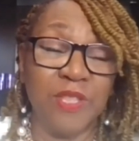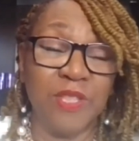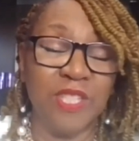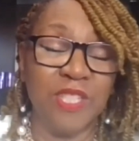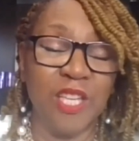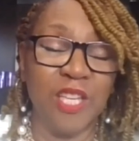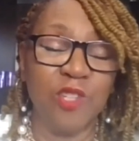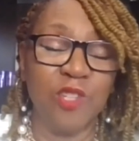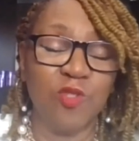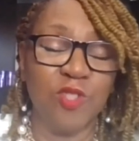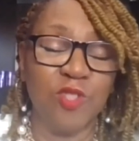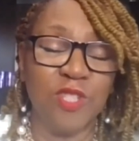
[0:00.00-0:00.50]

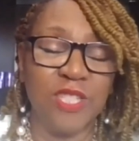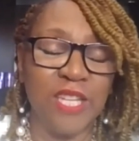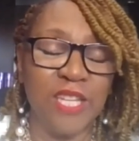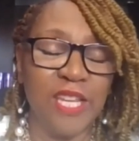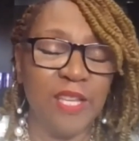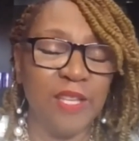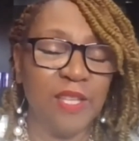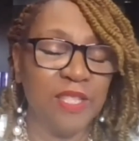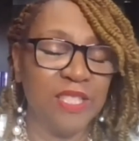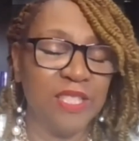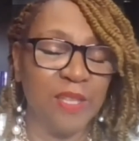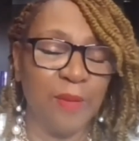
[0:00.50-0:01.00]
what's
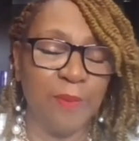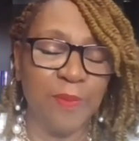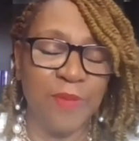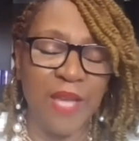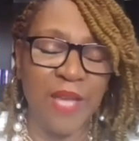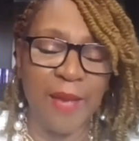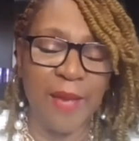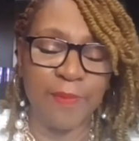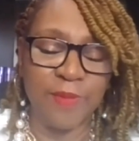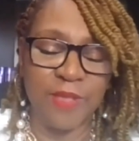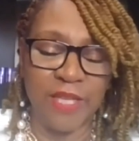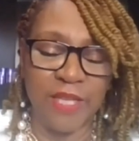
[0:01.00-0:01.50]
interesting,
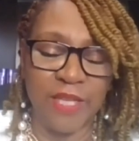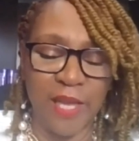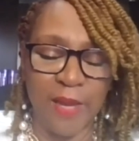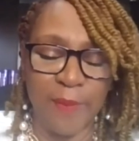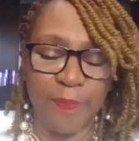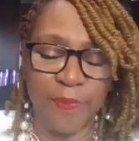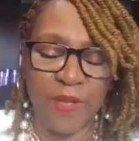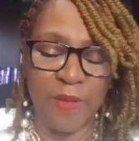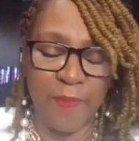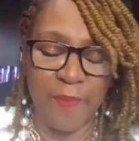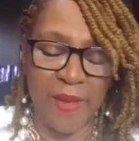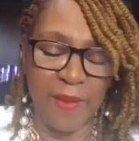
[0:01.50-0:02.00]
sometimes the
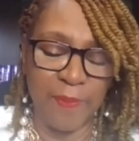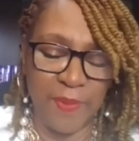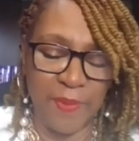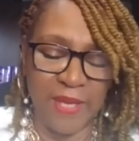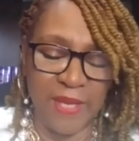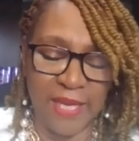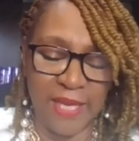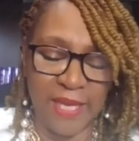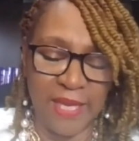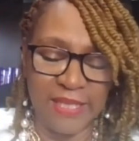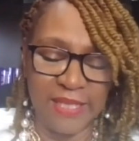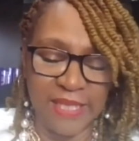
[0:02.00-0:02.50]
company may
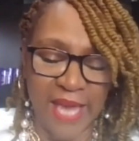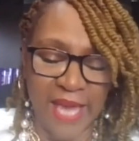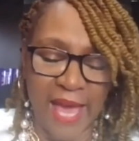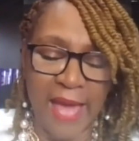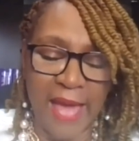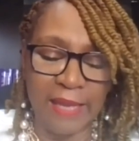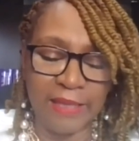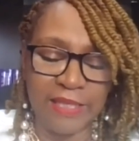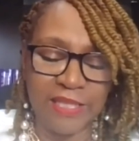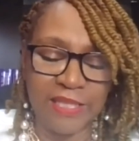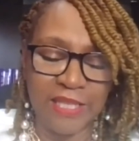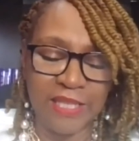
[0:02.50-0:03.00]
be in
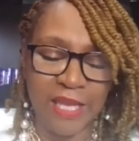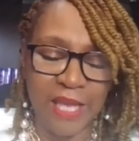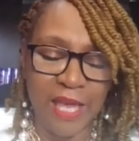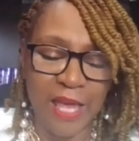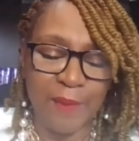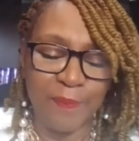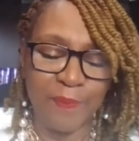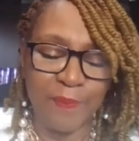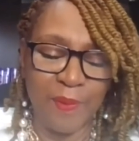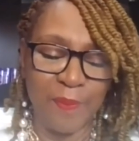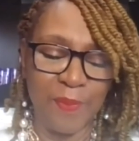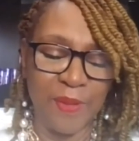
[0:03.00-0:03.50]
Dallas,
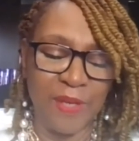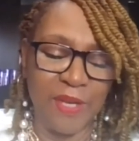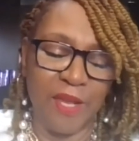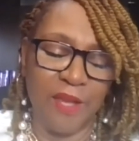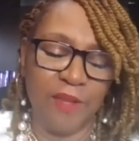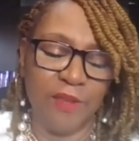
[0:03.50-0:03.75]
but